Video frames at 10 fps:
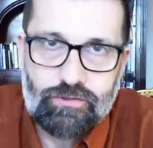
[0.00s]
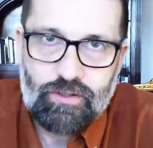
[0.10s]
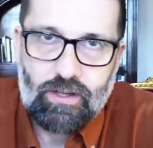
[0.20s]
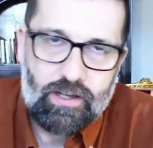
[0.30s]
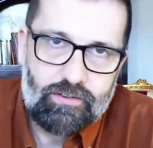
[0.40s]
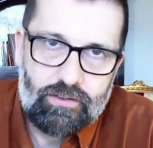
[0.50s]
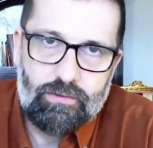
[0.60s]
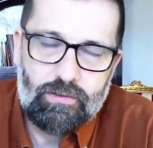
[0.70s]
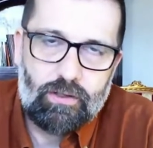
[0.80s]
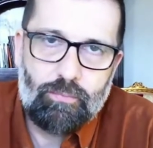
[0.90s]
so it had
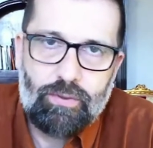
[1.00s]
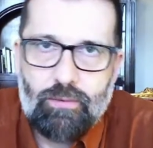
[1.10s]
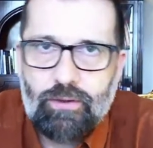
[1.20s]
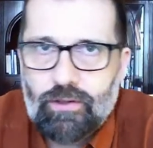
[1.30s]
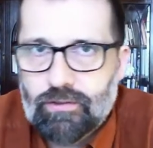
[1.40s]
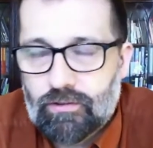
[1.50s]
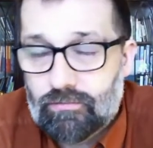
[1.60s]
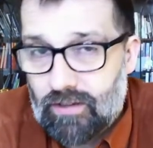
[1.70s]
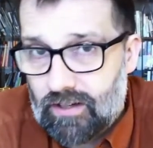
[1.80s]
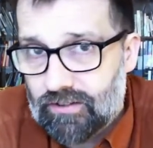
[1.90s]
to comply with all the
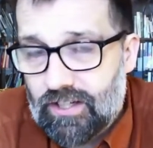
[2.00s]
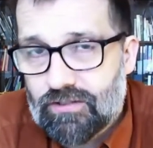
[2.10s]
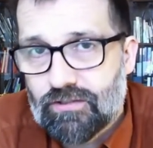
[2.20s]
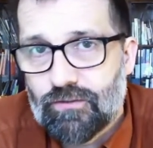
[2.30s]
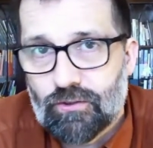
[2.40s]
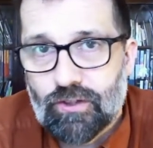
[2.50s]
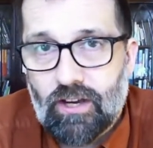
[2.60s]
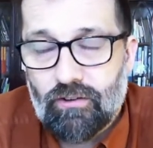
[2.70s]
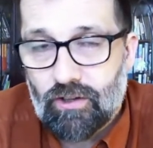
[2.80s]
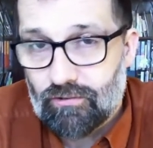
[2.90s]
regulations for going
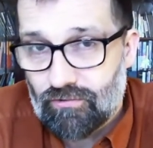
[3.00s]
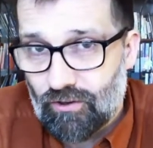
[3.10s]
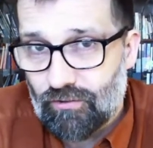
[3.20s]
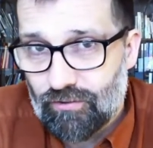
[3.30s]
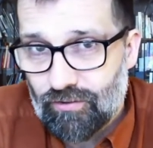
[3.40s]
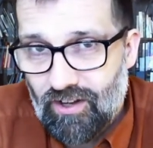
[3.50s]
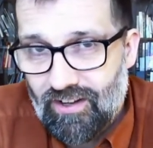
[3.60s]
out on